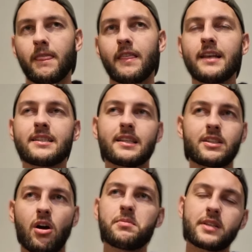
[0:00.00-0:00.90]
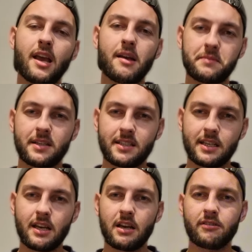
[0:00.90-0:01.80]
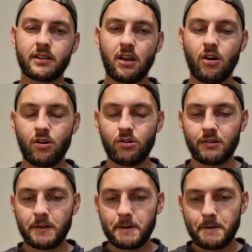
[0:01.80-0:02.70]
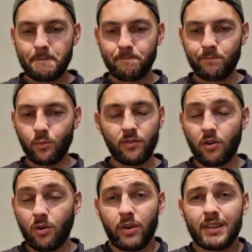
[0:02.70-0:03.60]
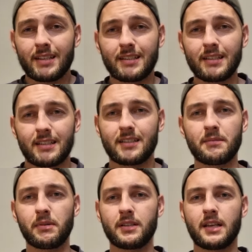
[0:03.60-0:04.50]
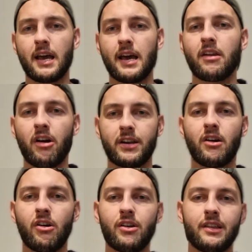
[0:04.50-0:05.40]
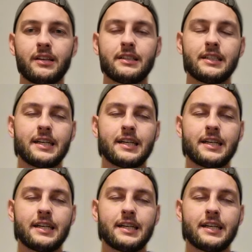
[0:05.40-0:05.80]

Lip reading: these are the types of games you sit here and go, we've got to win this. It's as simple as that. And I know that,